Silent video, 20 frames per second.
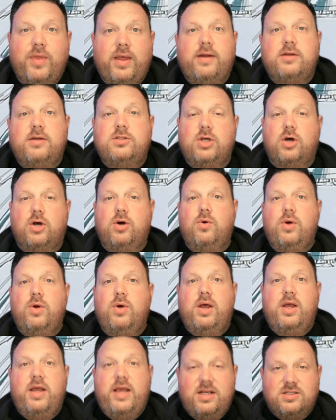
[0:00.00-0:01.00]
So
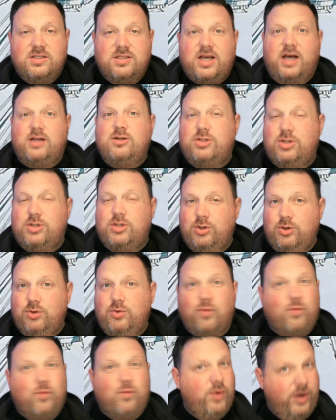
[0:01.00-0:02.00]
he's got
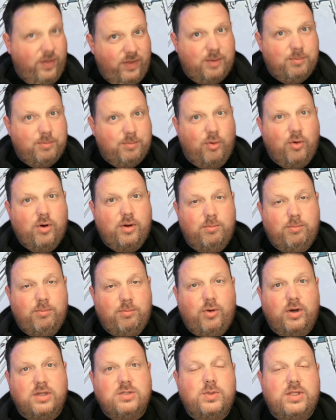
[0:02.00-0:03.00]
2 really important
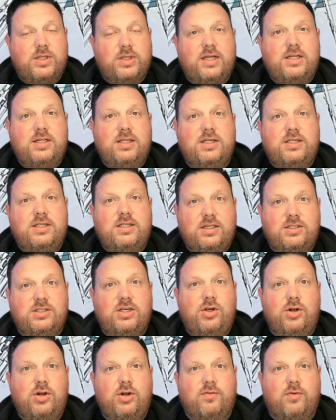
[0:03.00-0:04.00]
books within the DC
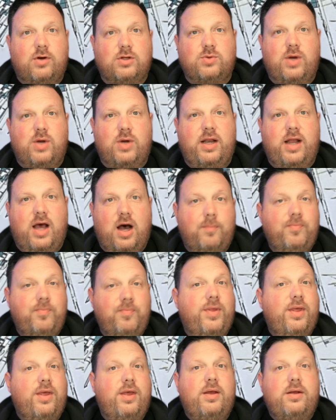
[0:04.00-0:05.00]
universe right now,
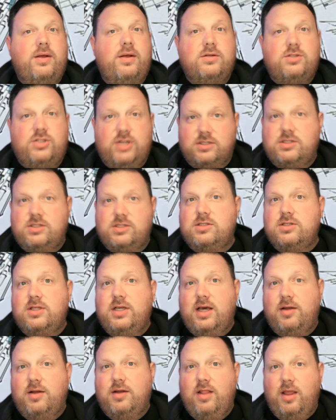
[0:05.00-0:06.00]
Justice
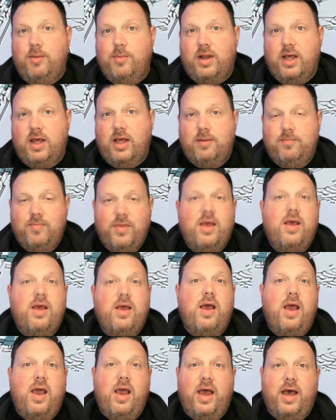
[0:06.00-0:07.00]
League Unlimited
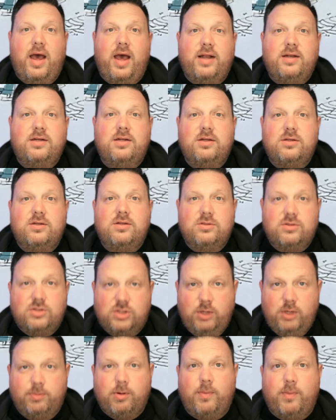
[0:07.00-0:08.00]
and
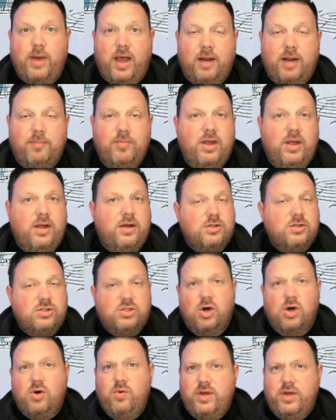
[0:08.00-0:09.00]
Superman.
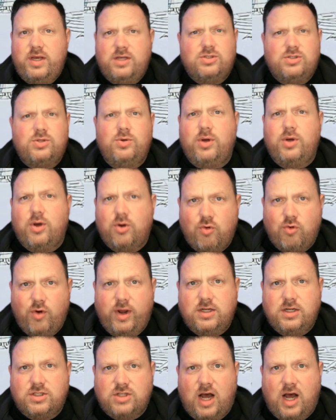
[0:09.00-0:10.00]
So he's doing a
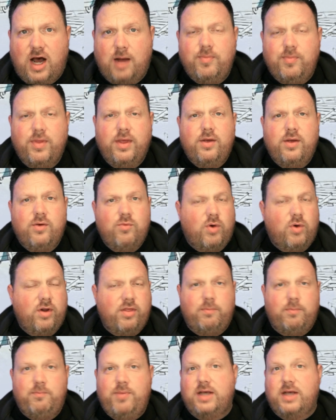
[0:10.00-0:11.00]
great job. One of
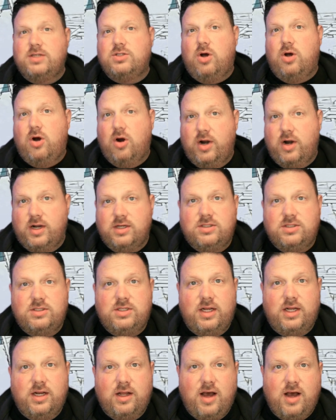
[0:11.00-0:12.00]
the best artists
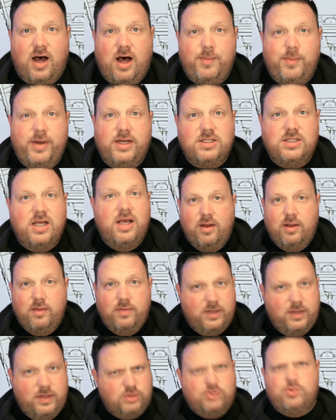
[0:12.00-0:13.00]
in comics.
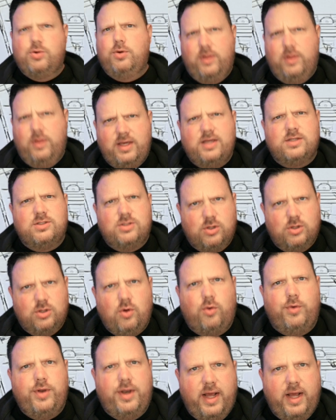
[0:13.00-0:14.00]
This truly is the
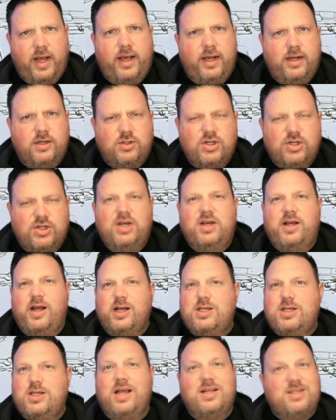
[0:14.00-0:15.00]
golden age.
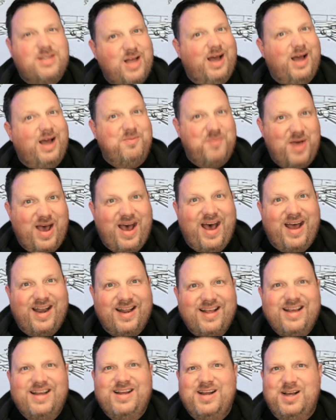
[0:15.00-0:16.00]
It's not bad.
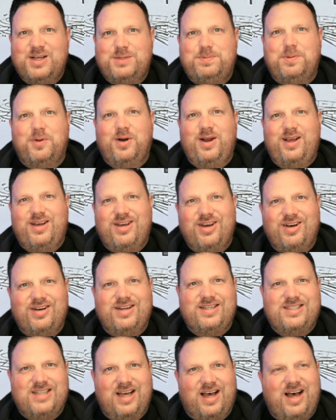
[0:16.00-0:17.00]
It's pretty
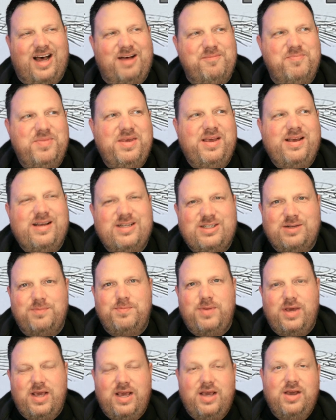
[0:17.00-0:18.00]
good time to
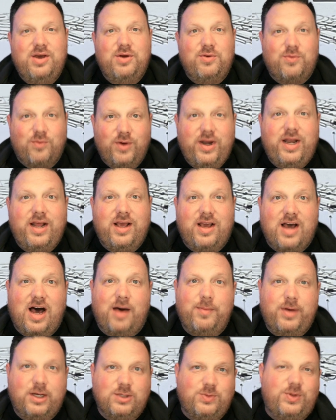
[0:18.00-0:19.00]
be reading
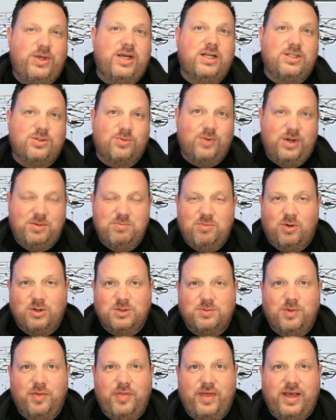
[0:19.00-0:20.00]
comics. You get to read
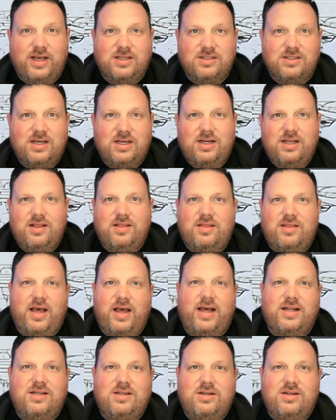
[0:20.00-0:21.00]
multiple things
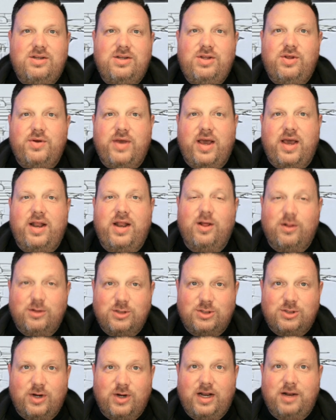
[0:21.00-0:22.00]
that you get
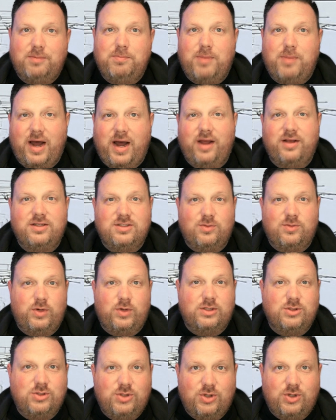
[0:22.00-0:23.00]
illustrated by someone
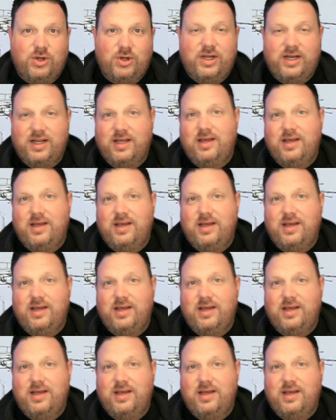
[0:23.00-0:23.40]
as good